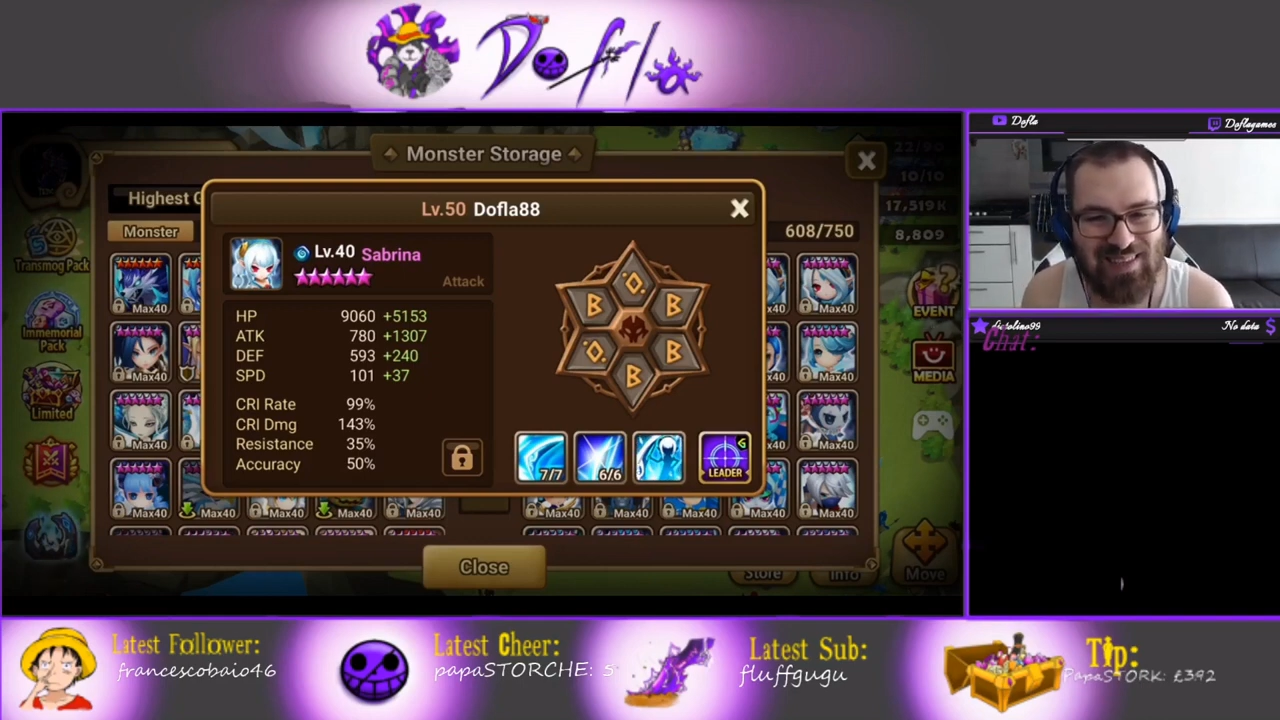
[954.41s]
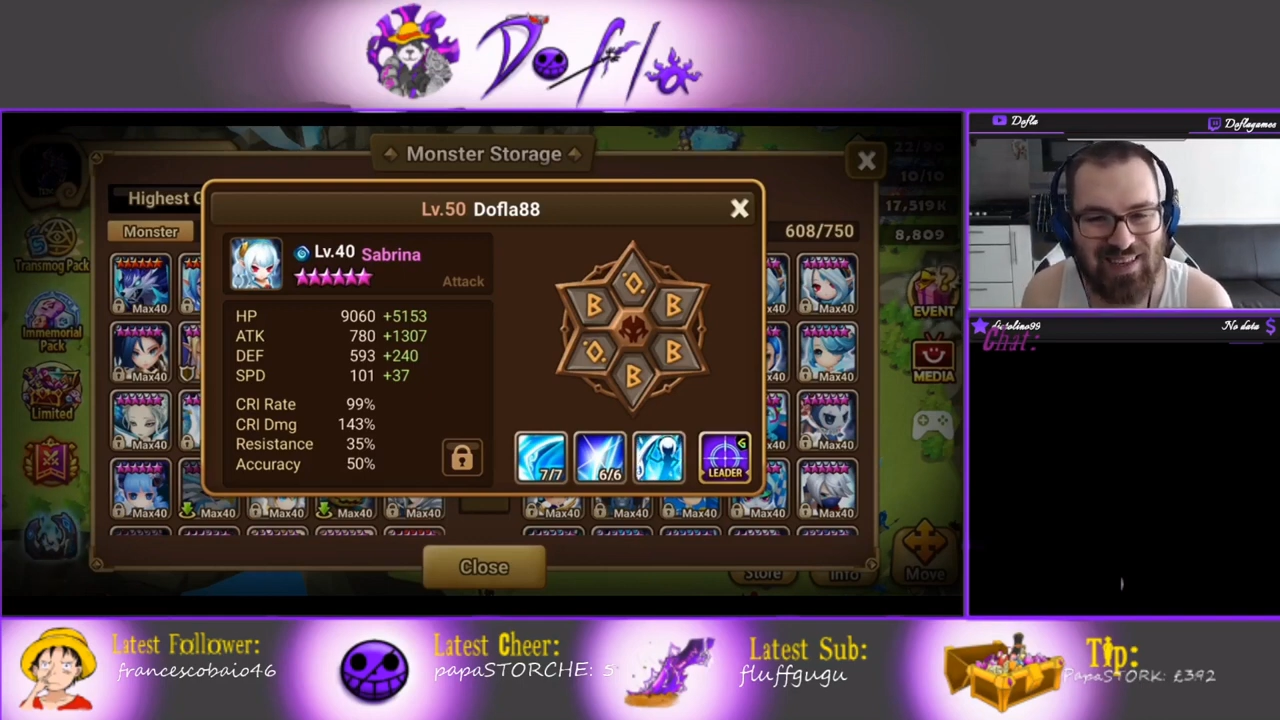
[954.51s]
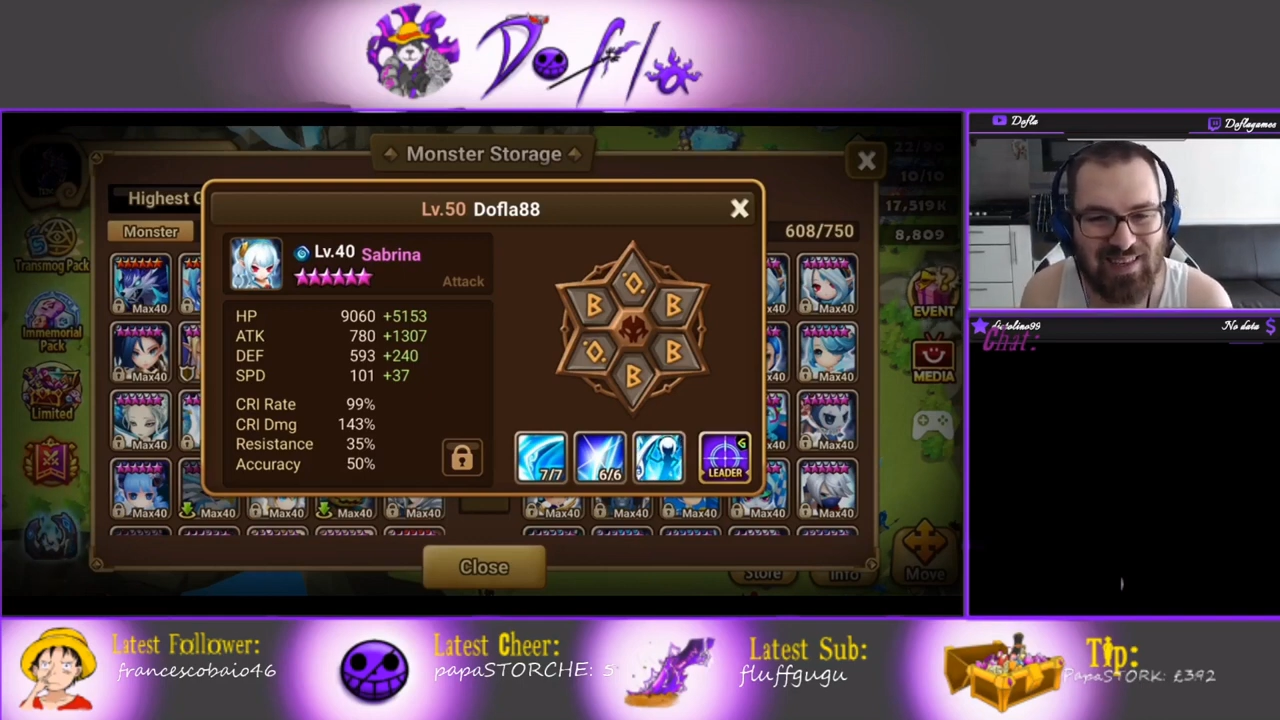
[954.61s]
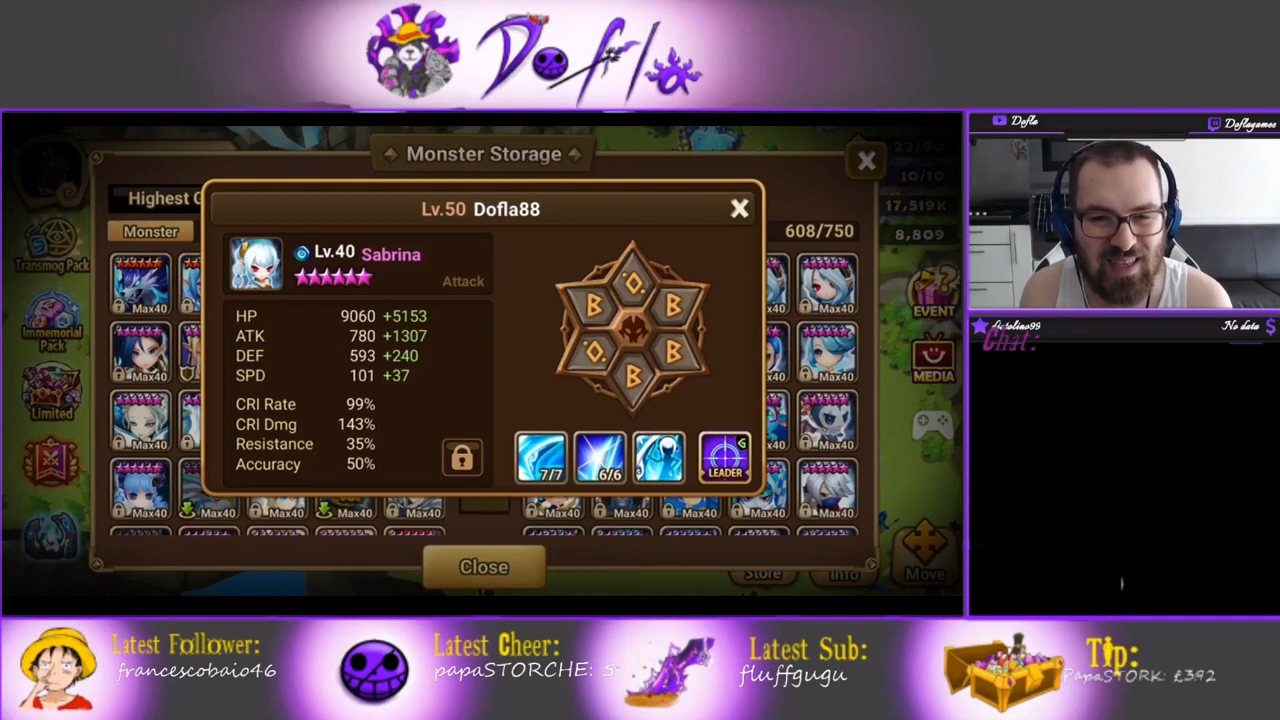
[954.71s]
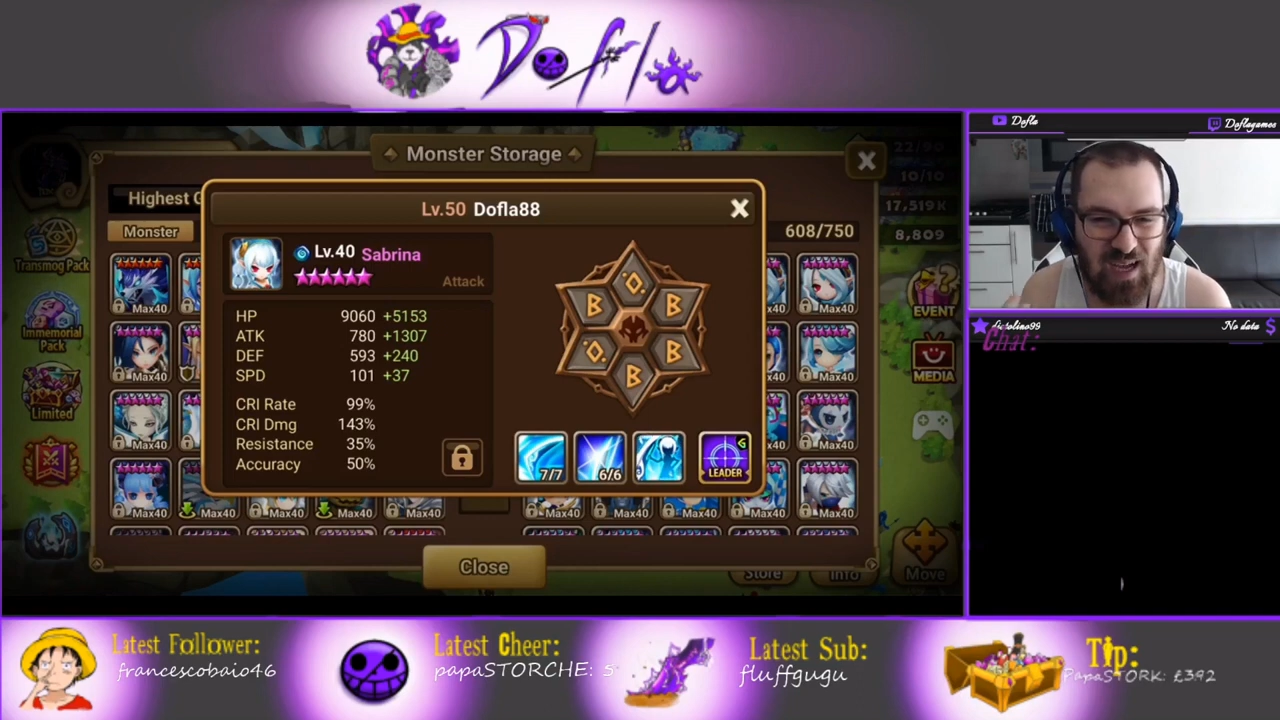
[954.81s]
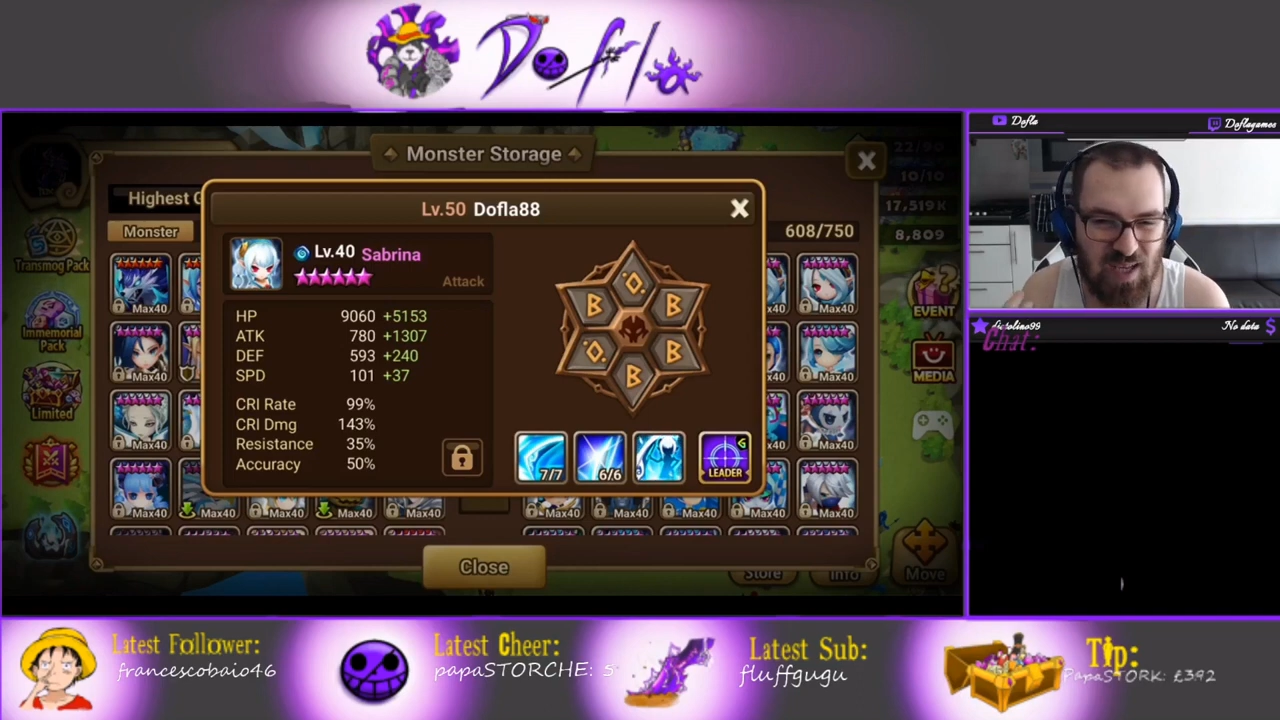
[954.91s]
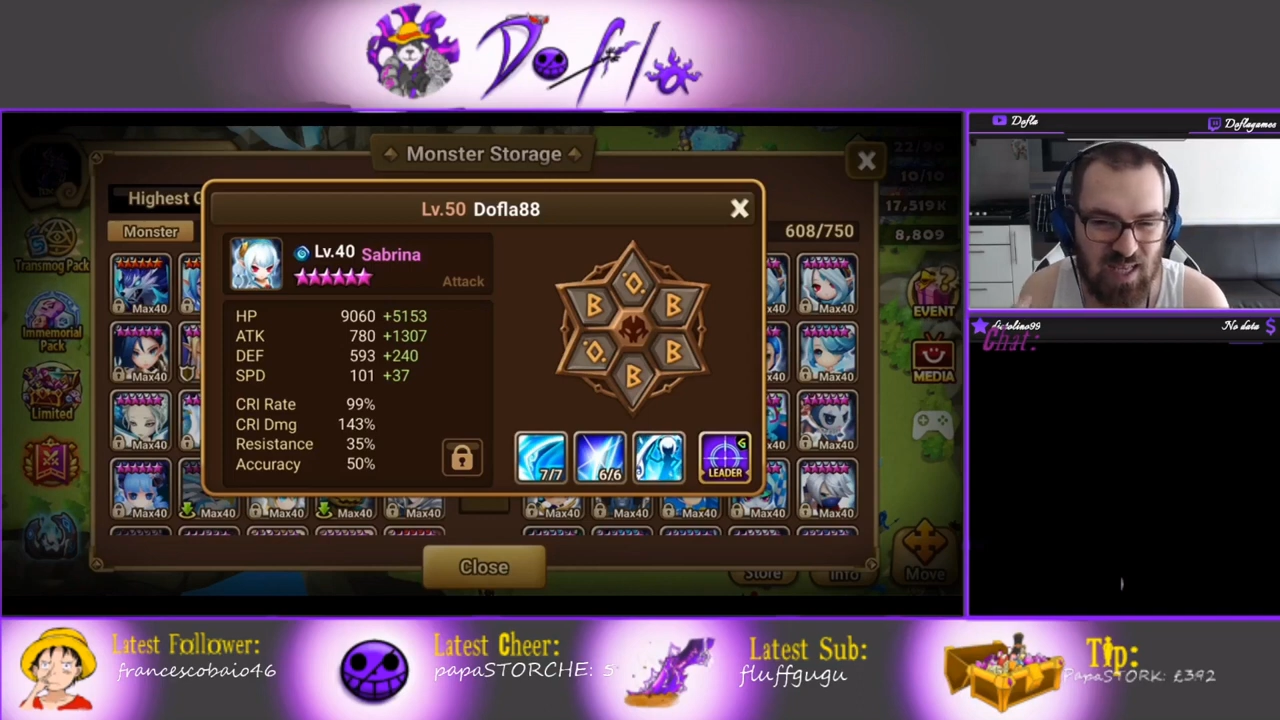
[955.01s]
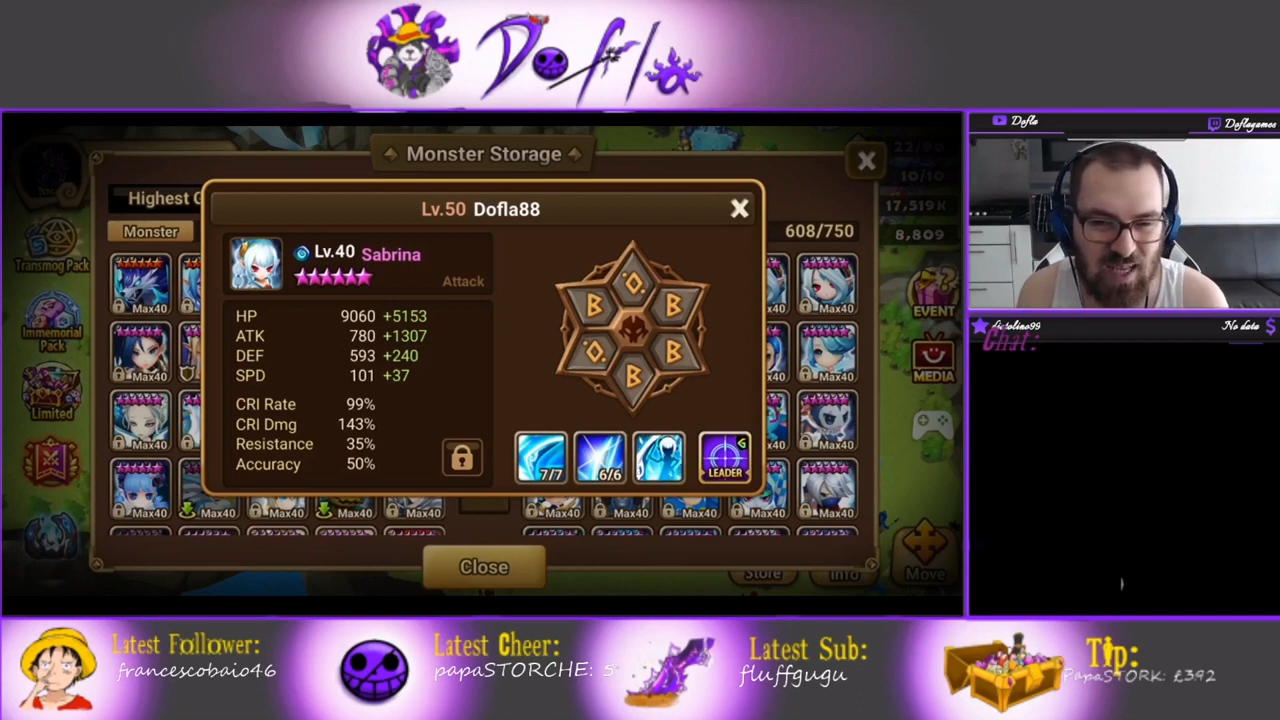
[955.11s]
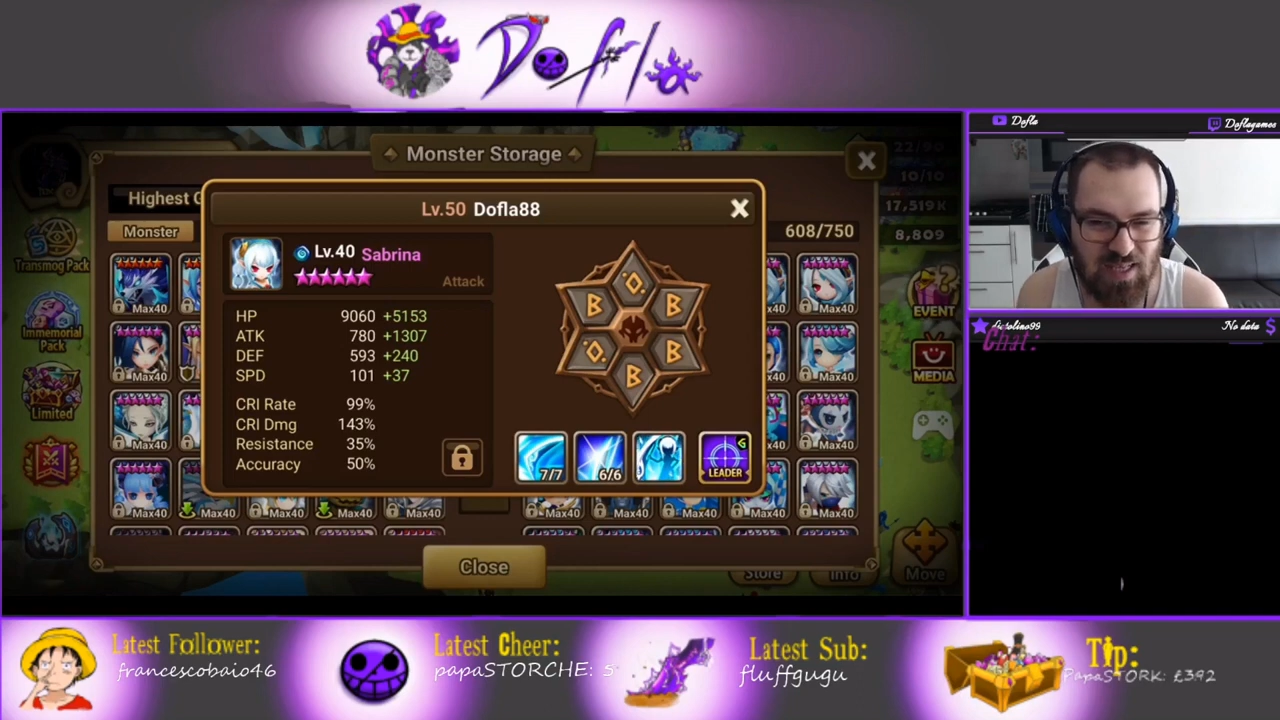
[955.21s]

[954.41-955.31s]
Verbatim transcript: 6000